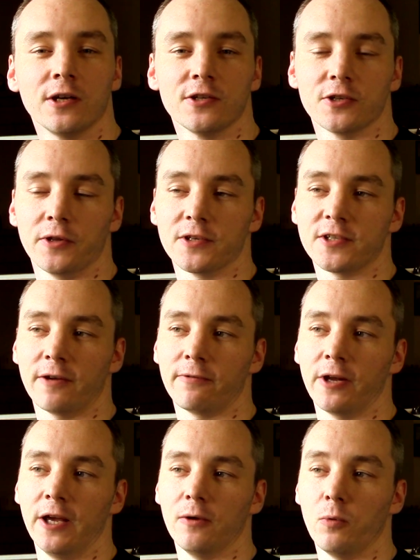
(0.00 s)
So there's stuff
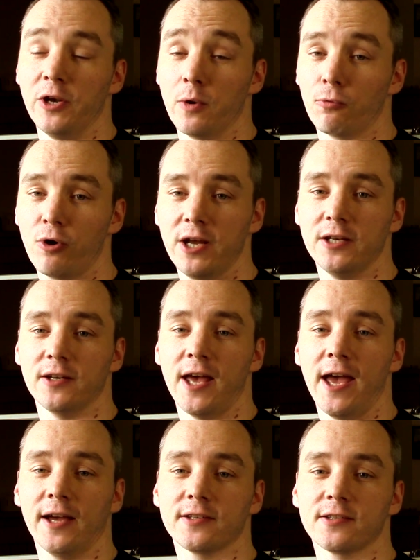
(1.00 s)
like when you upgrade a
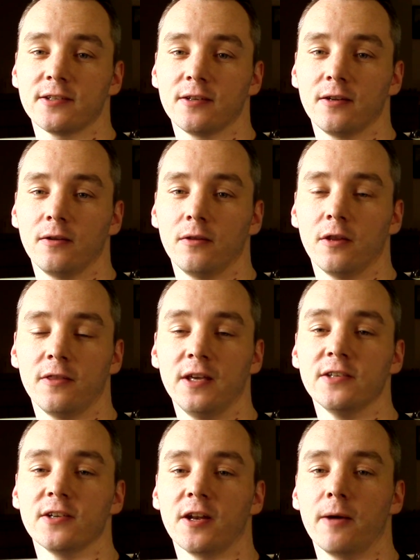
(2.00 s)
hex, the
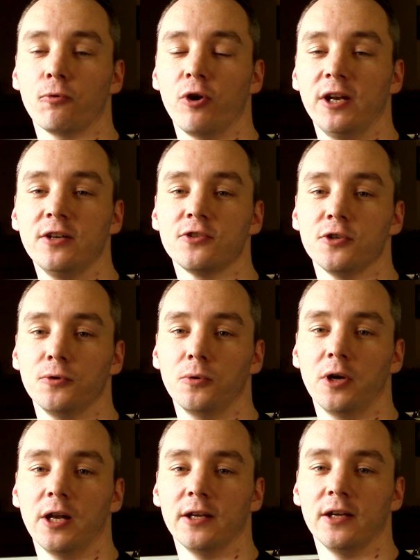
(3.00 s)
things it can upgrade into
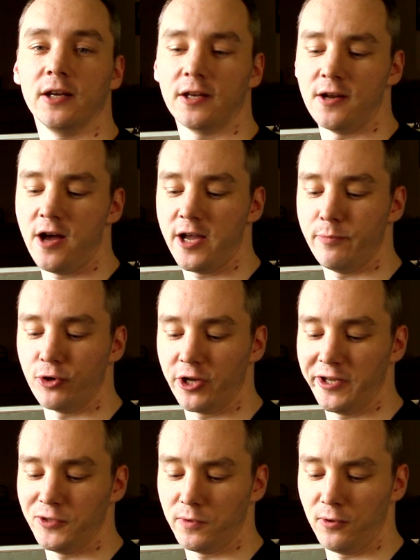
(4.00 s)
are it can
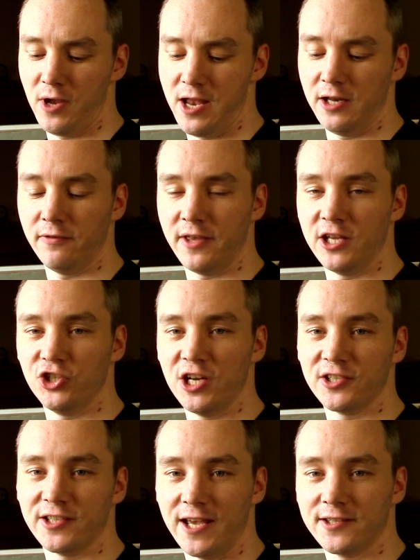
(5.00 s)
hybridize with any of the
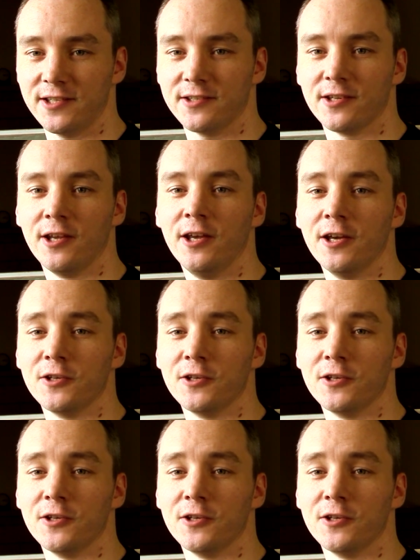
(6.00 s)
adjacent hexes.